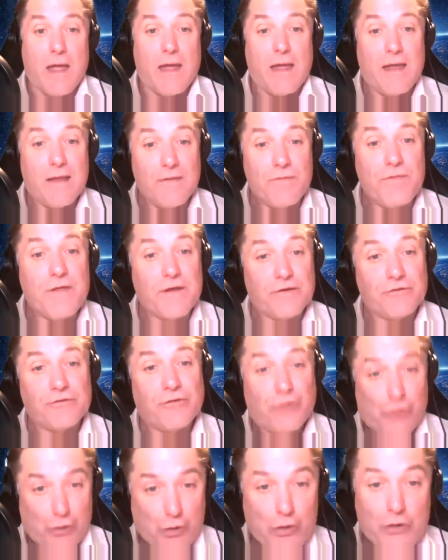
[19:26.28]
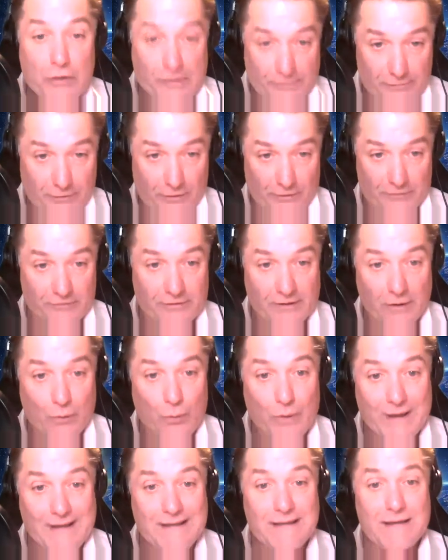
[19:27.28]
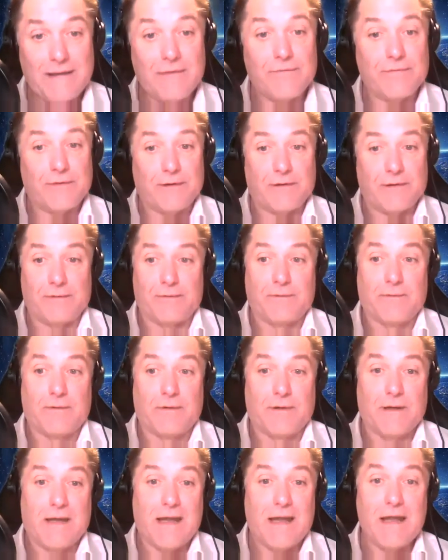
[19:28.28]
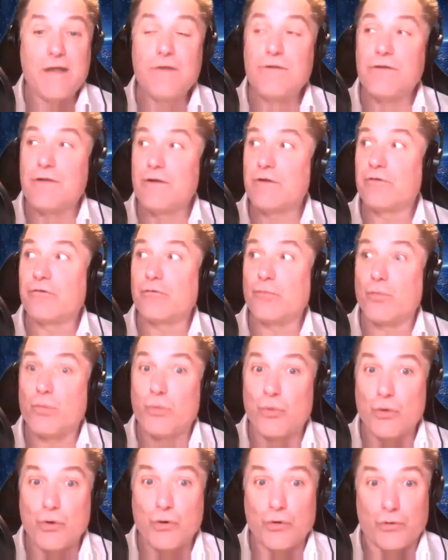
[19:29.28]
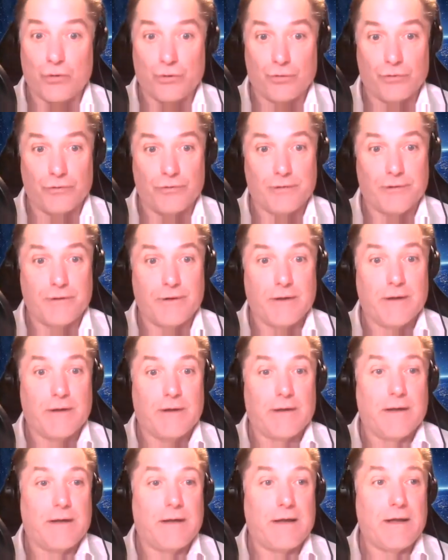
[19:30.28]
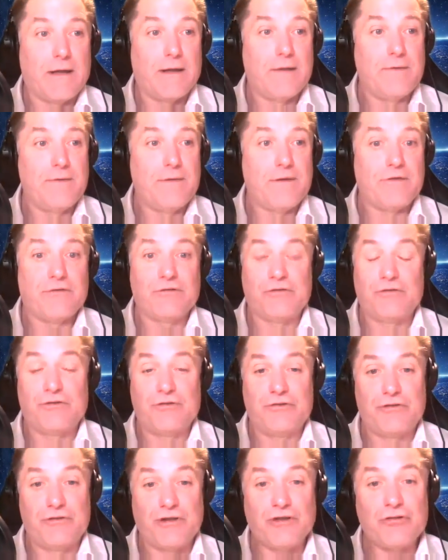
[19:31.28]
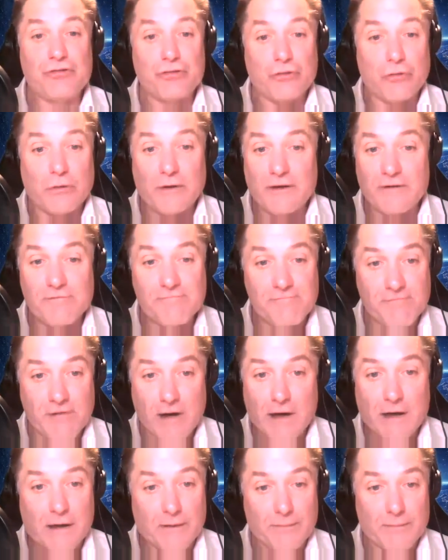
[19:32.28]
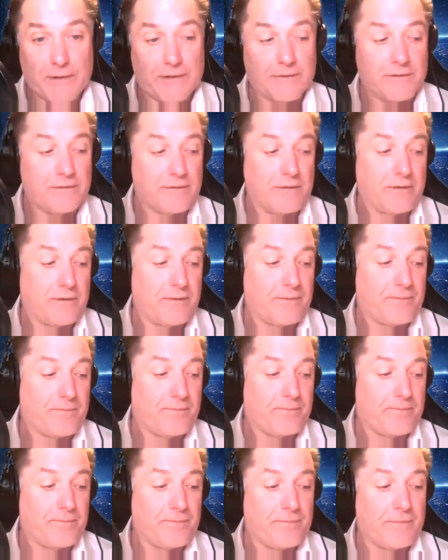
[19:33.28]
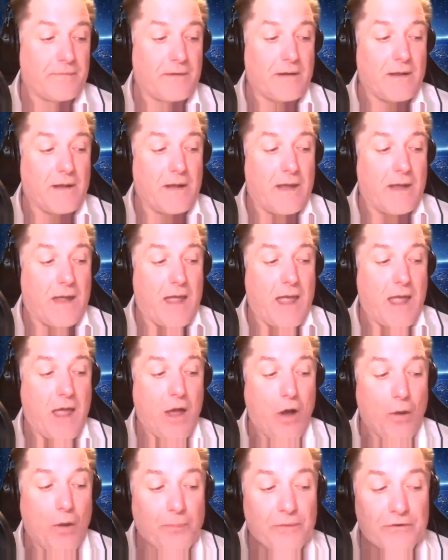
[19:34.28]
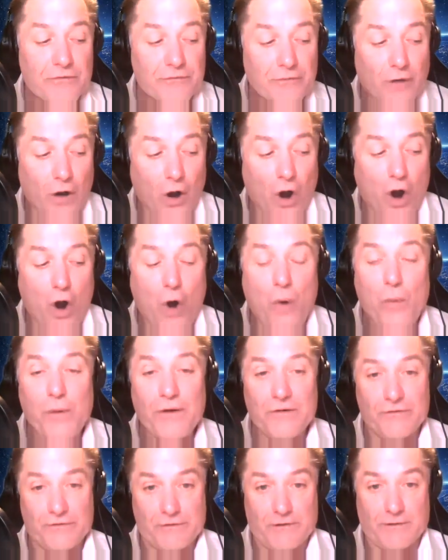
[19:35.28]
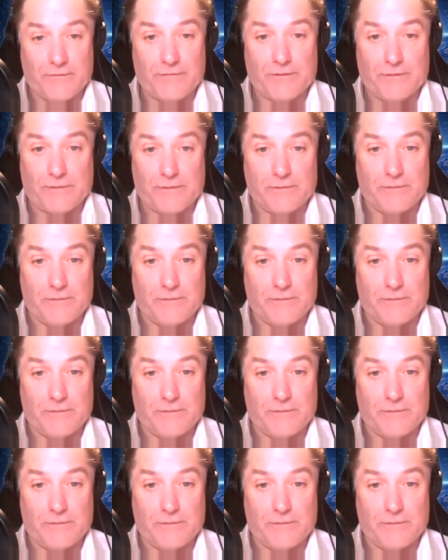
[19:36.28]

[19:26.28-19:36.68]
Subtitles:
In this universe that we live in this world, in this digital environment, help is always given